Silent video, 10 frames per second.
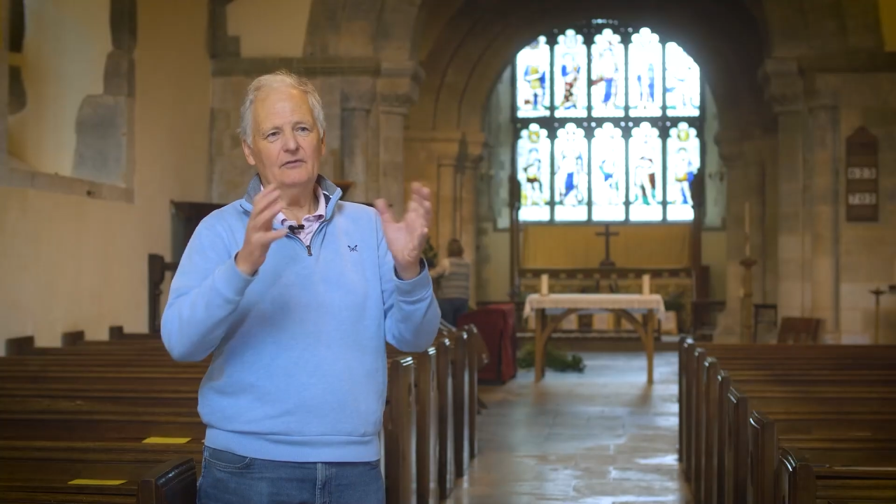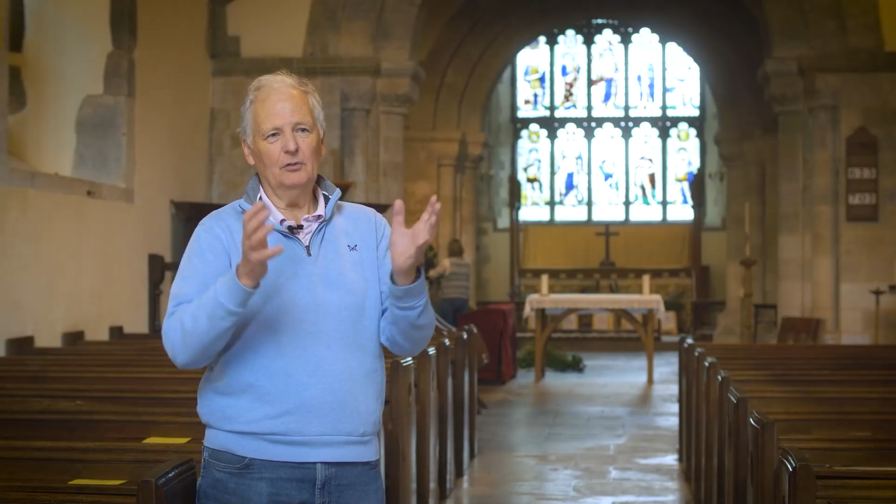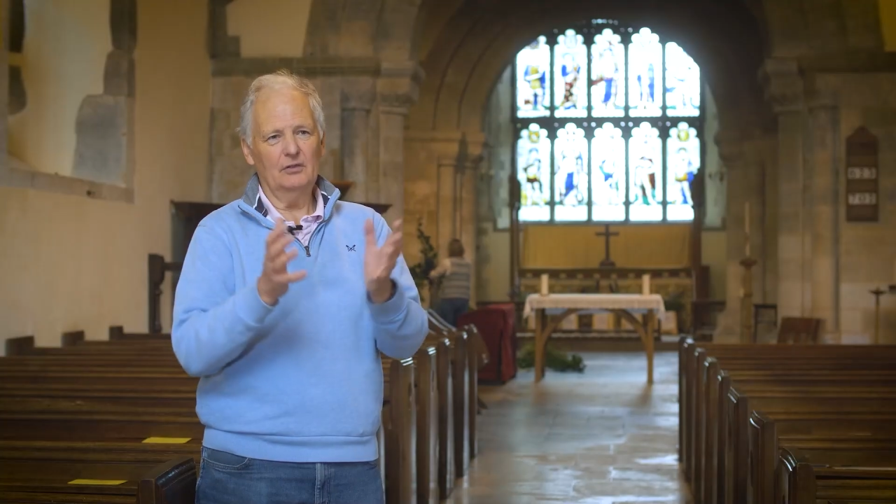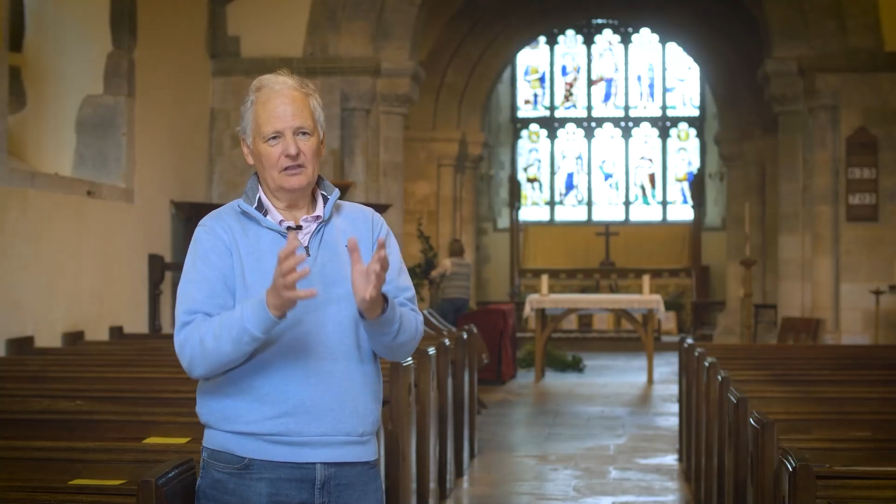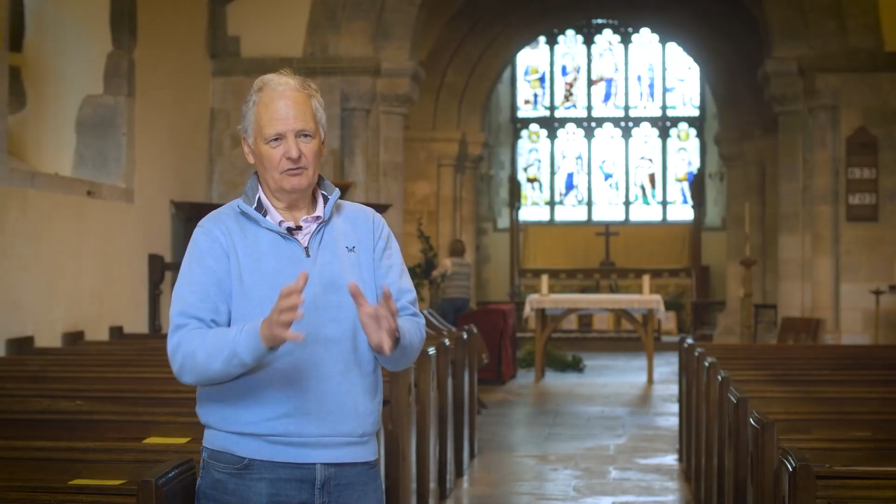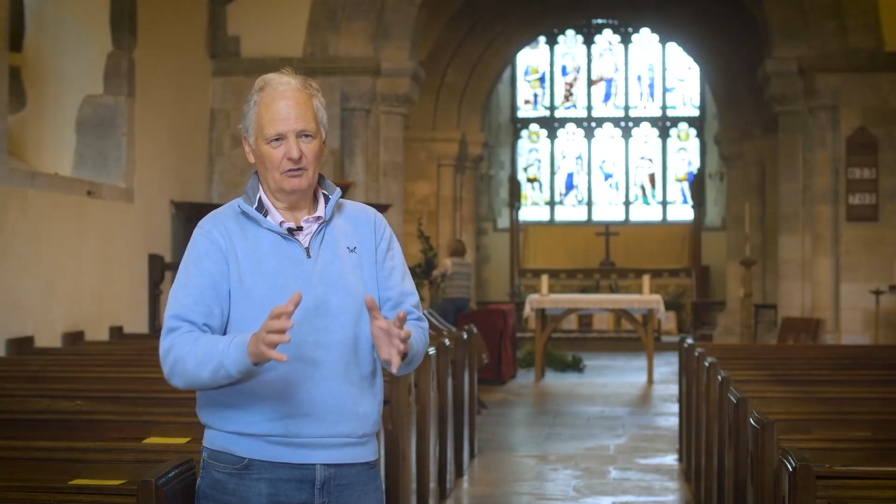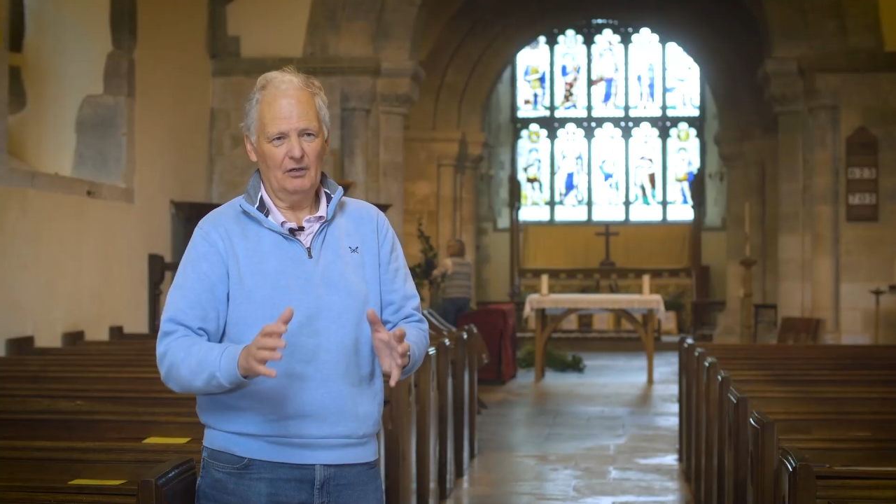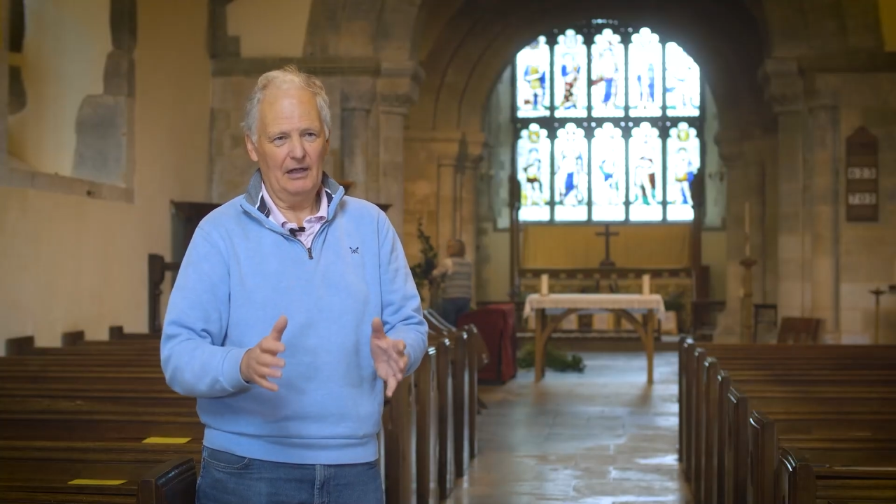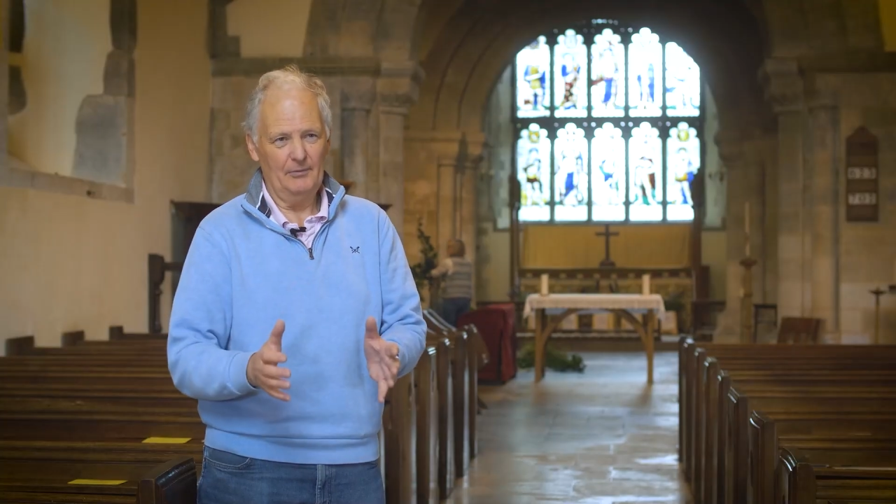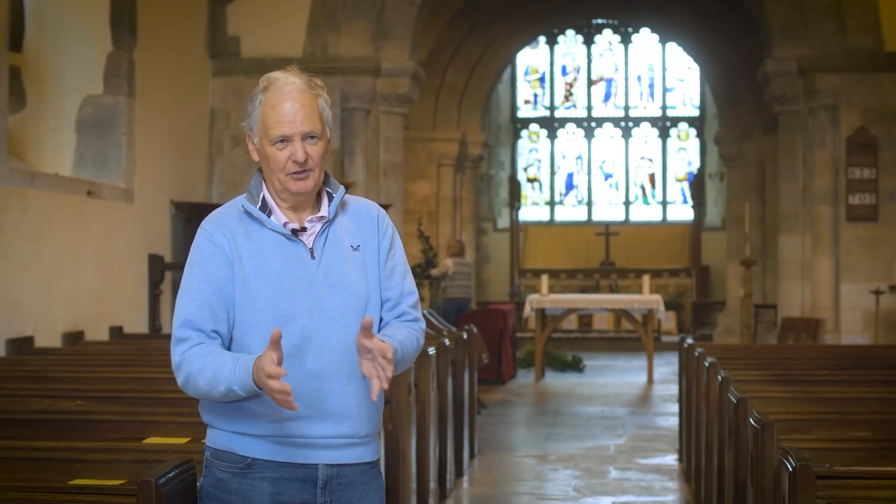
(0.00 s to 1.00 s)
of all these
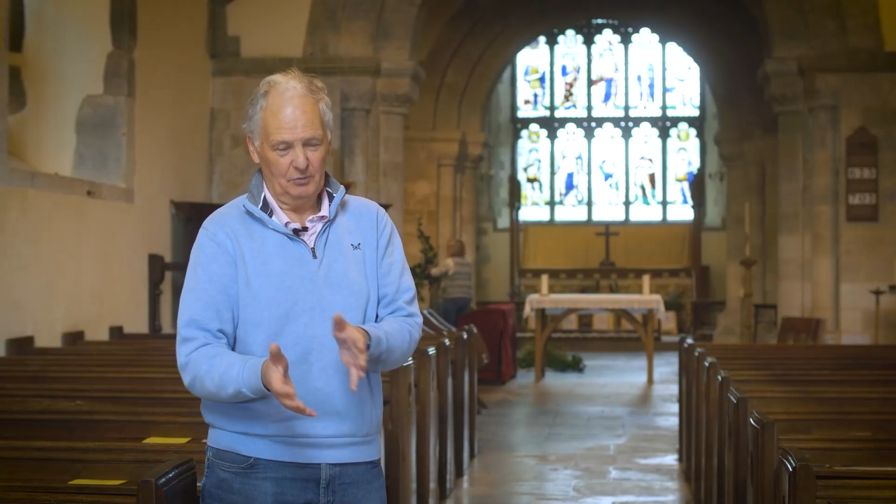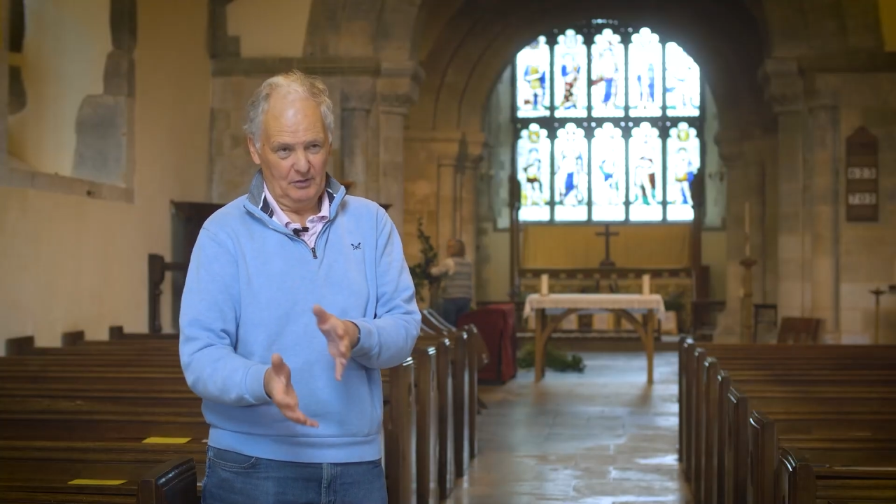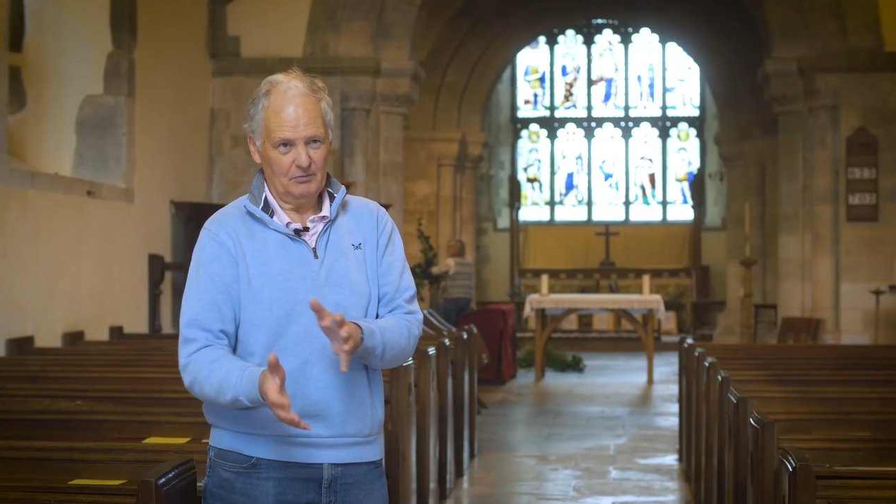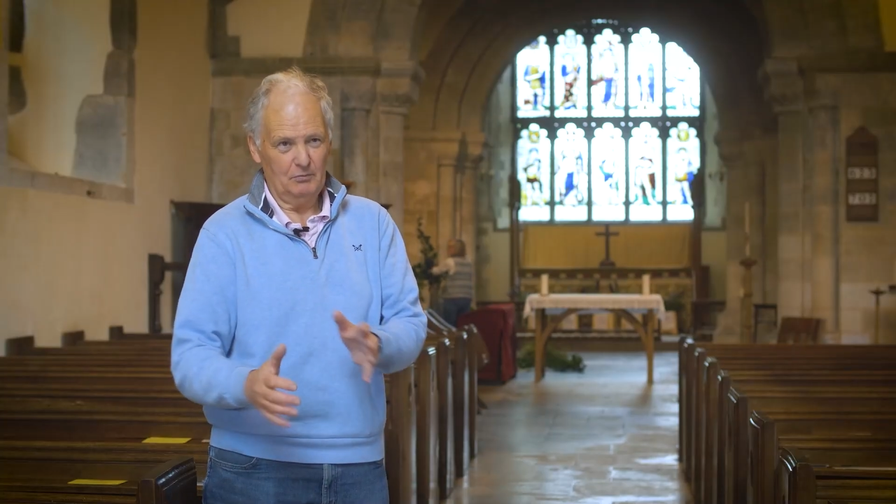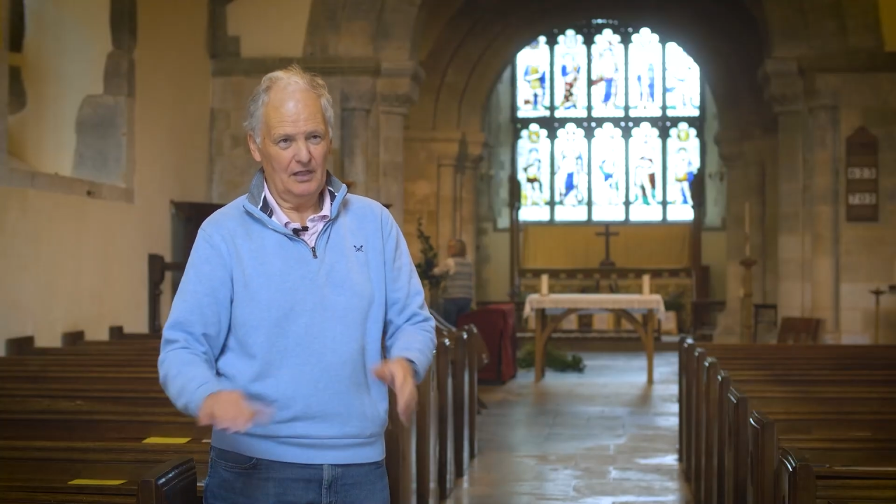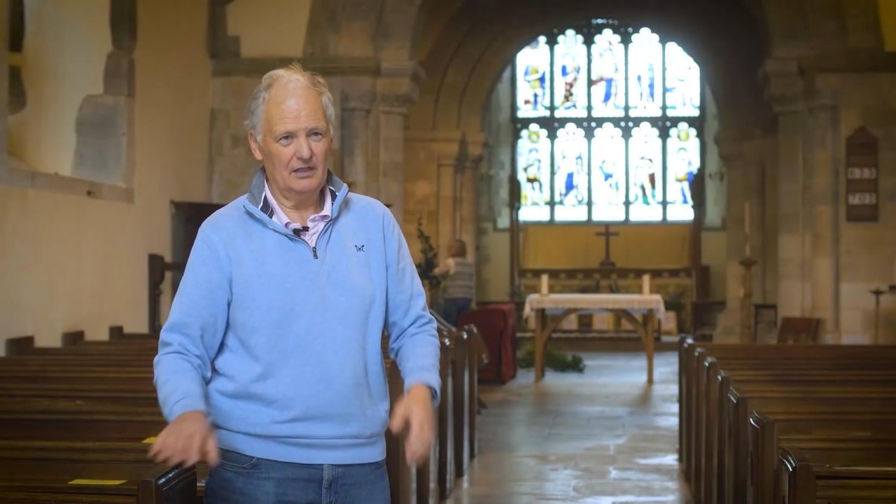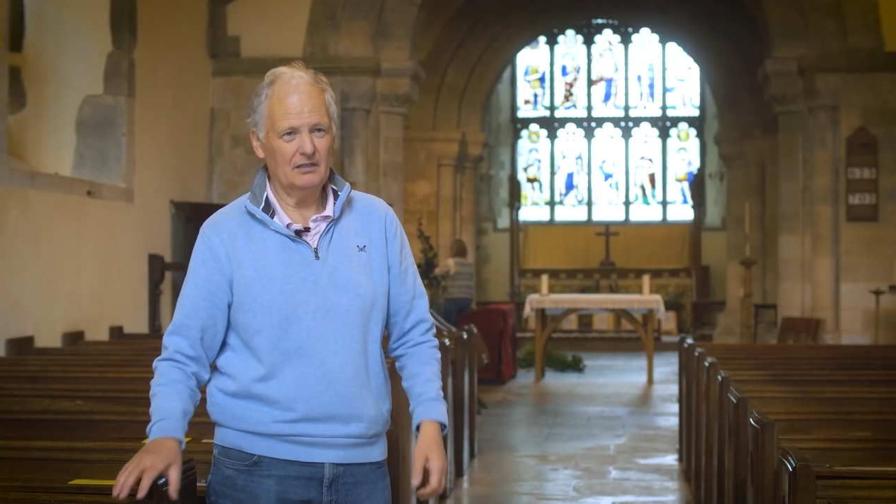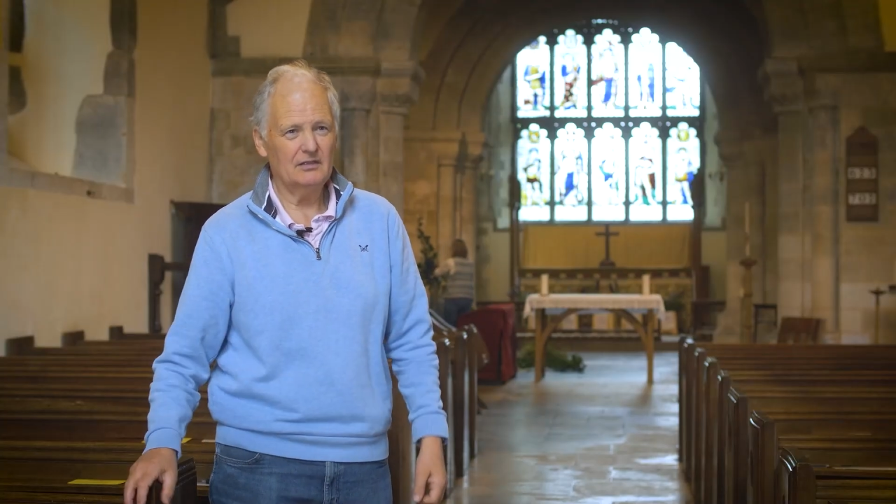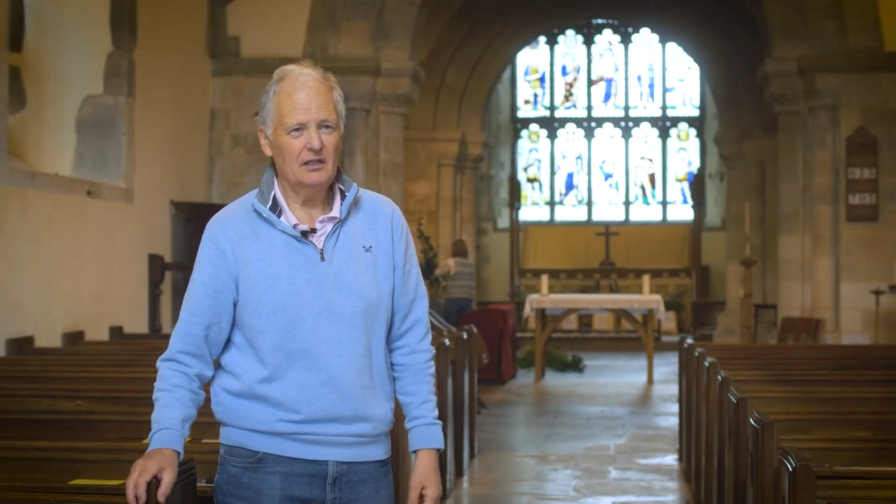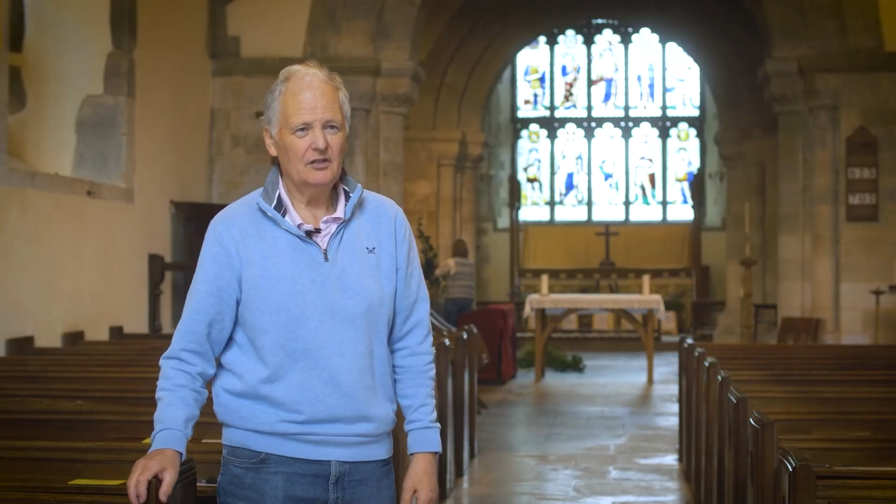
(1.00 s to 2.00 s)
requirements which made
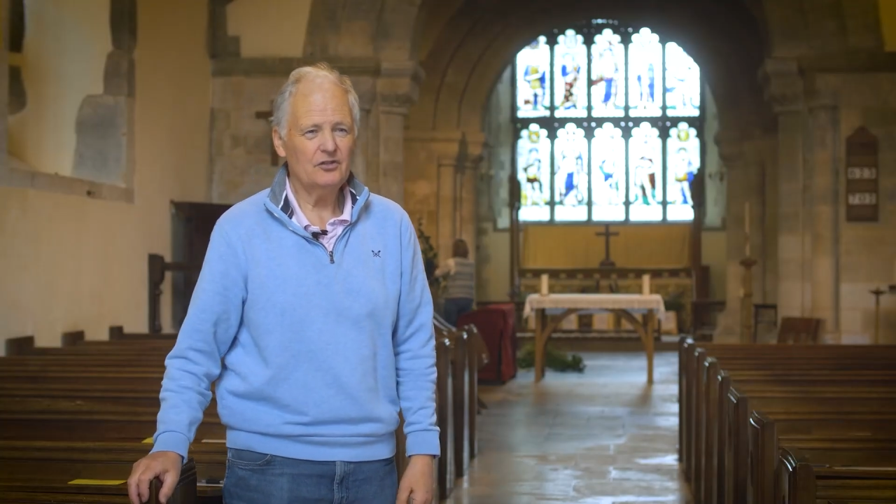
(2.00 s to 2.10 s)
us